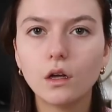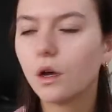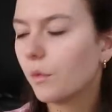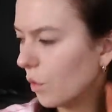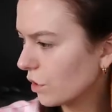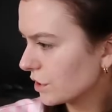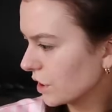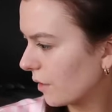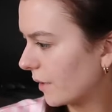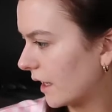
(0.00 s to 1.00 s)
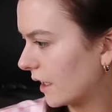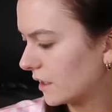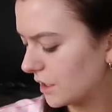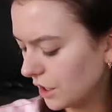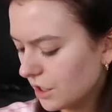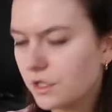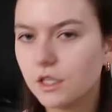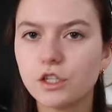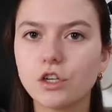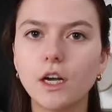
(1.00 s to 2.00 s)
was going to use the
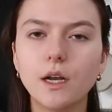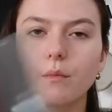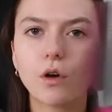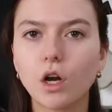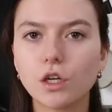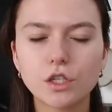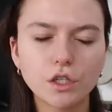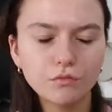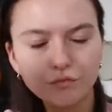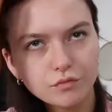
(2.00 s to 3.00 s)
straightening brush